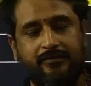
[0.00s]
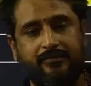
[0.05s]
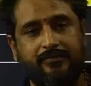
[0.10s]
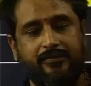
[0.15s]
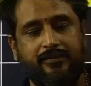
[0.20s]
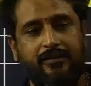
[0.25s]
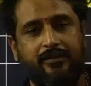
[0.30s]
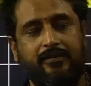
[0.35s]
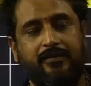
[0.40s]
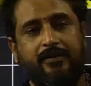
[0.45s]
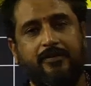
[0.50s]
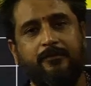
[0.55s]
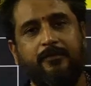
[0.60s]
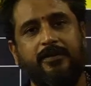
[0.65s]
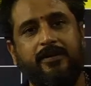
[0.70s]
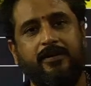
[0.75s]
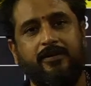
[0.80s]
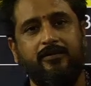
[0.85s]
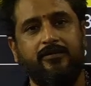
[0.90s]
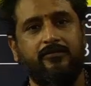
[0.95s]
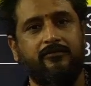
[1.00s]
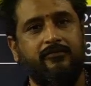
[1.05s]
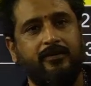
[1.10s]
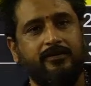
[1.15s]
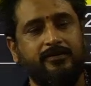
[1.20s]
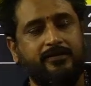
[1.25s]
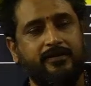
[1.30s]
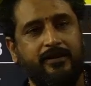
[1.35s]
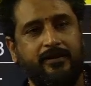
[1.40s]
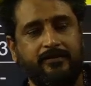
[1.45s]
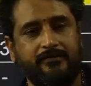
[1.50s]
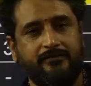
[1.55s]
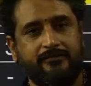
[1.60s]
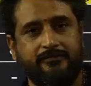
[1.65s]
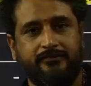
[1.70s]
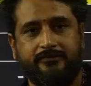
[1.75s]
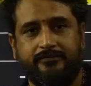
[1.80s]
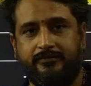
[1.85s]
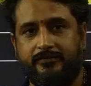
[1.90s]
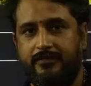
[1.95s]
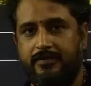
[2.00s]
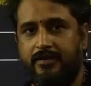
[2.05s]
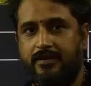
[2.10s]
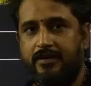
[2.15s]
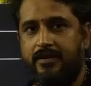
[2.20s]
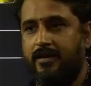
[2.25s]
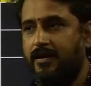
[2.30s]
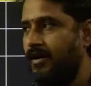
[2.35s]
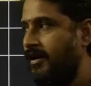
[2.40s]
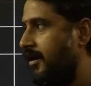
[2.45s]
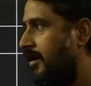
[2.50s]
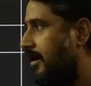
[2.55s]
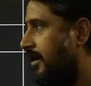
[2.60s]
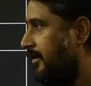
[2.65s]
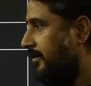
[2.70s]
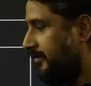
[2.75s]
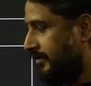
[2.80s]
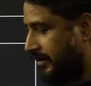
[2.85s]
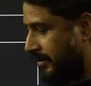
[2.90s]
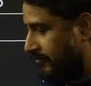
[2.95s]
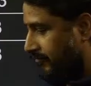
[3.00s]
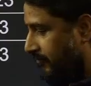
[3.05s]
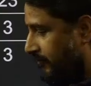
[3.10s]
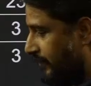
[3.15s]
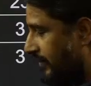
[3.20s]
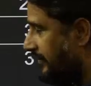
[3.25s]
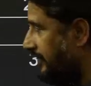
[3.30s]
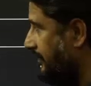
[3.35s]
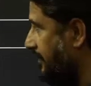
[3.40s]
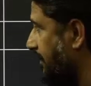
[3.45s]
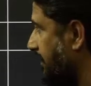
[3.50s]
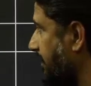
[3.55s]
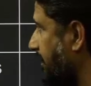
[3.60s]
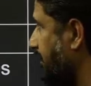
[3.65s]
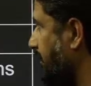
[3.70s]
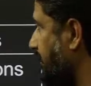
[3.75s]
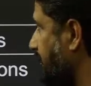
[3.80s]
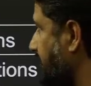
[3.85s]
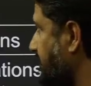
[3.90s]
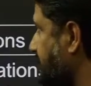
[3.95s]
let me tell you one thing. On November 2nd,